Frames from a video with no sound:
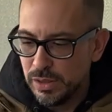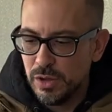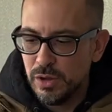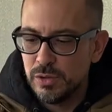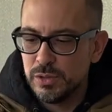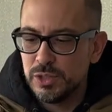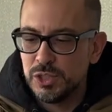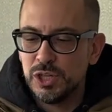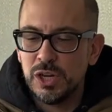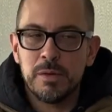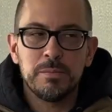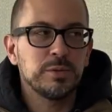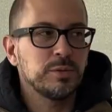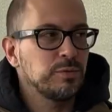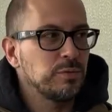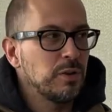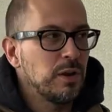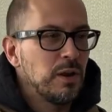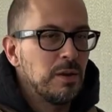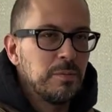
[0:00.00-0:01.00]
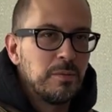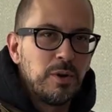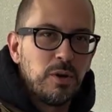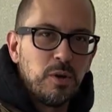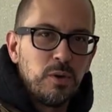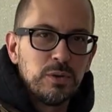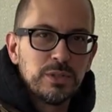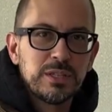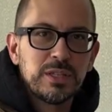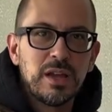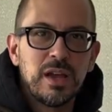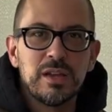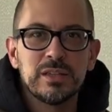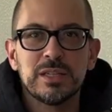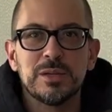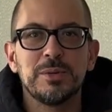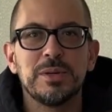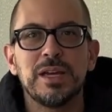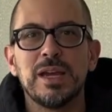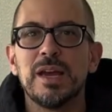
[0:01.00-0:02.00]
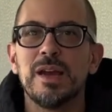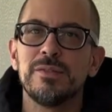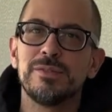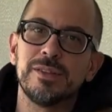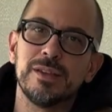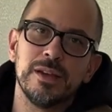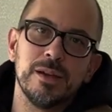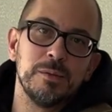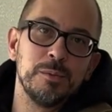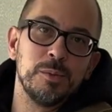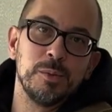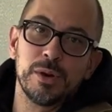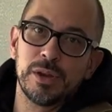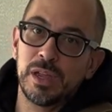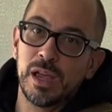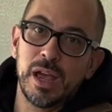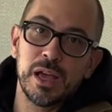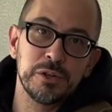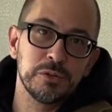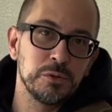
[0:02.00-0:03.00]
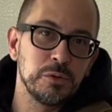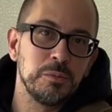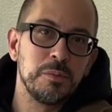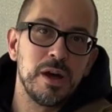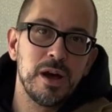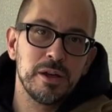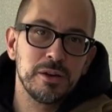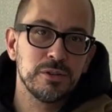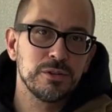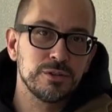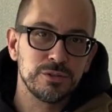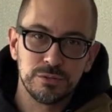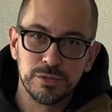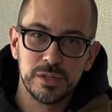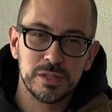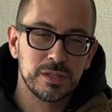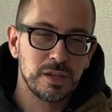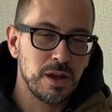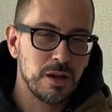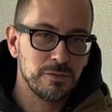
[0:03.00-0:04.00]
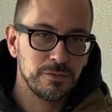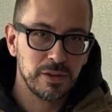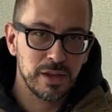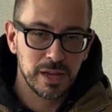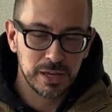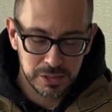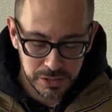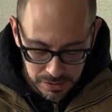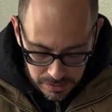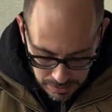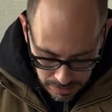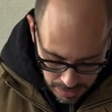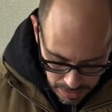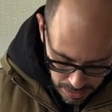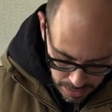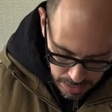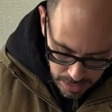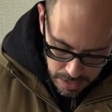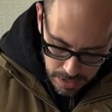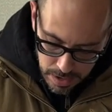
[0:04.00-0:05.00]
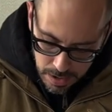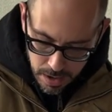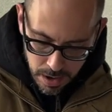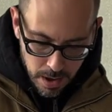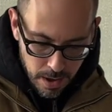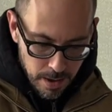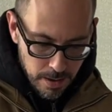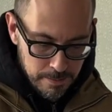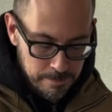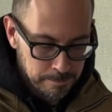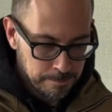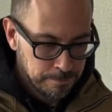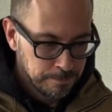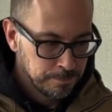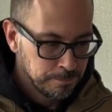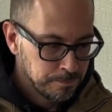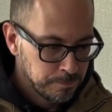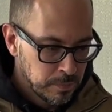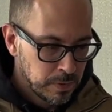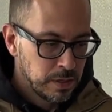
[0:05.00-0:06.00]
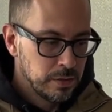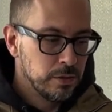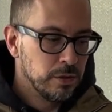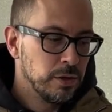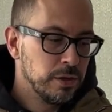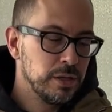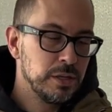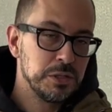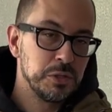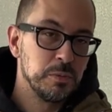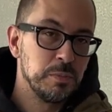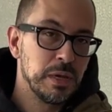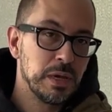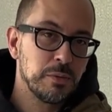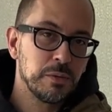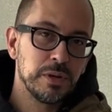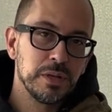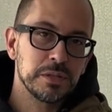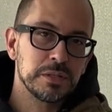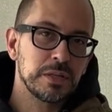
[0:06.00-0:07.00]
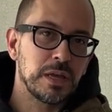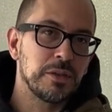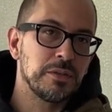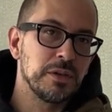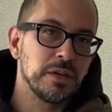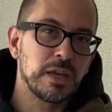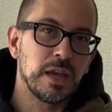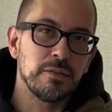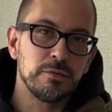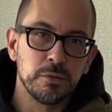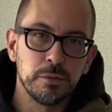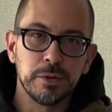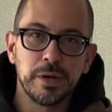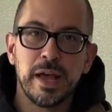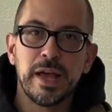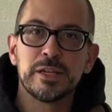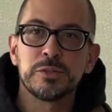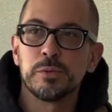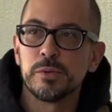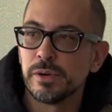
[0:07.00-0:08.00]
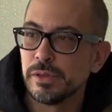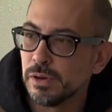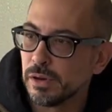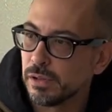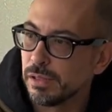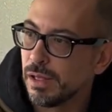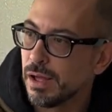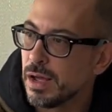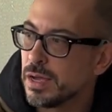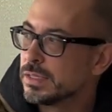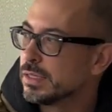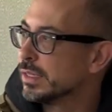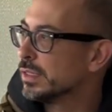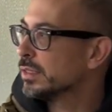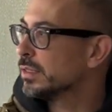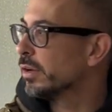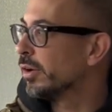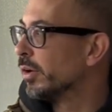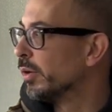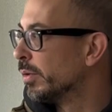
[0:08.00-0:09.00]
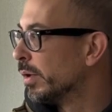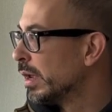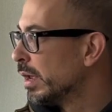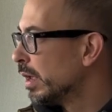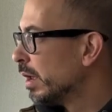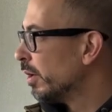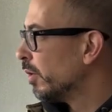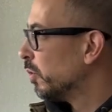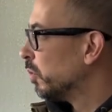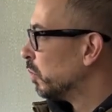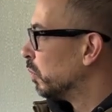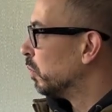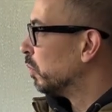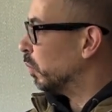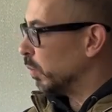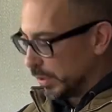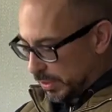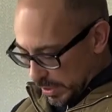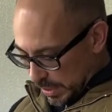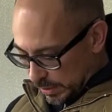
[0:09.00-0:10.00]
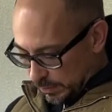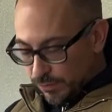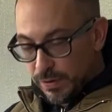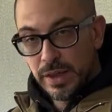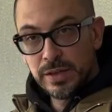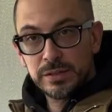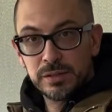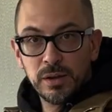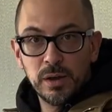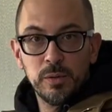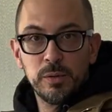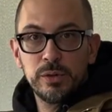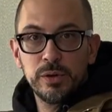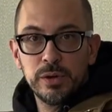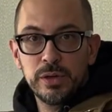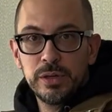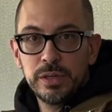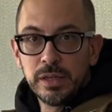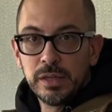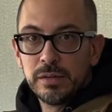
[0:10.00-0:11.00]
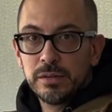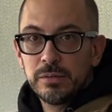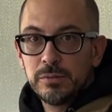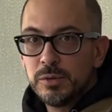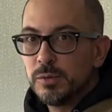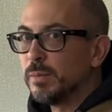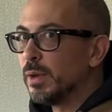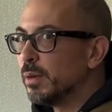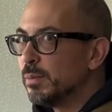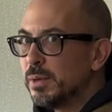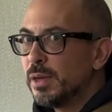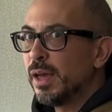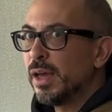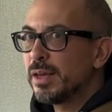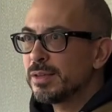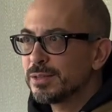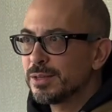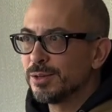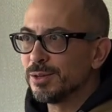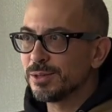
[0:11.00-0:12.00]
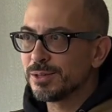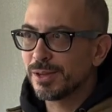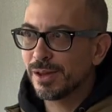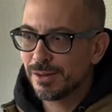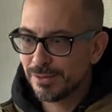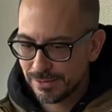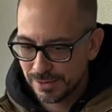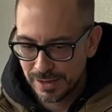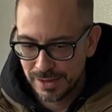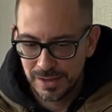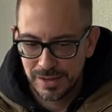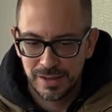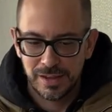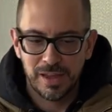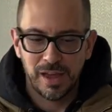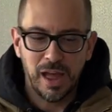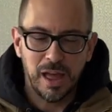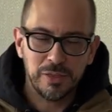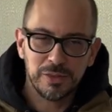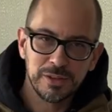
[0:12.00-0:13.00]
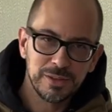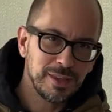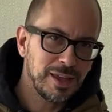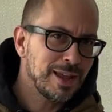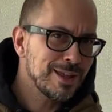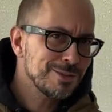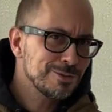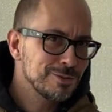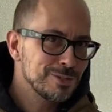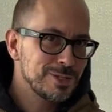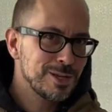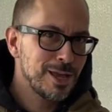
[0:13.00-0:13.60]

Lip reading: those jumps from old styles that we have to a more casual, modern, street style fashion. The hoodie's ubiquitous. I think everyone has one in their closet. So would this vest go with a hoodie? You may be asking yourself. I think the answer is